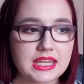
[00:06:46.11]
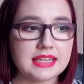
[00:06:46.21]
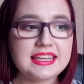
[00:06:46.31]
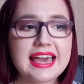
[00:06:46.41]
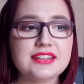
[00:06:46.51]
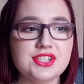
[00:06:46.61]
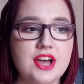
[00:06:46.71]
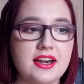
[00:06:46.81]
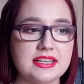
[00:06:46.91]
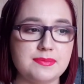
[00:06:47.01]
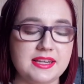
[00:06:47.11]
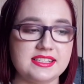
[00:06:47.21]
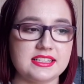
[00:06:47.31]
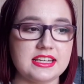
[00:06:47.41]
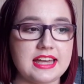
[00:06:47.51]
The X-Doc is
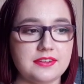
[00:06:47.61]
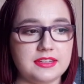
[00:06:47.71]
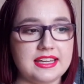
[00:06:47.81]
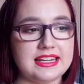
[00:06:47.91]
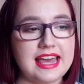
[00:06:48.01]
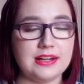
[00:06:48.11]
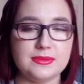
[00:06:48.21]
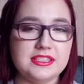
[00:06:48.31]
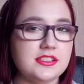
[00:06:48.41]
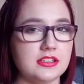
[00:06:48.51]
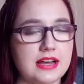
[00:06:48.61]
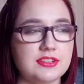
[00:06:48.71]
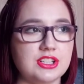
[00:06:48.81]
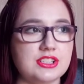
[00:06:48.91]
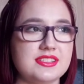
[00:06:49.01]
basically kind of like an enemies to
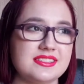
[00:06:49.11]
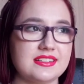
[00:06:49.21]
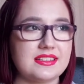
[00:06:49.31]
lovers,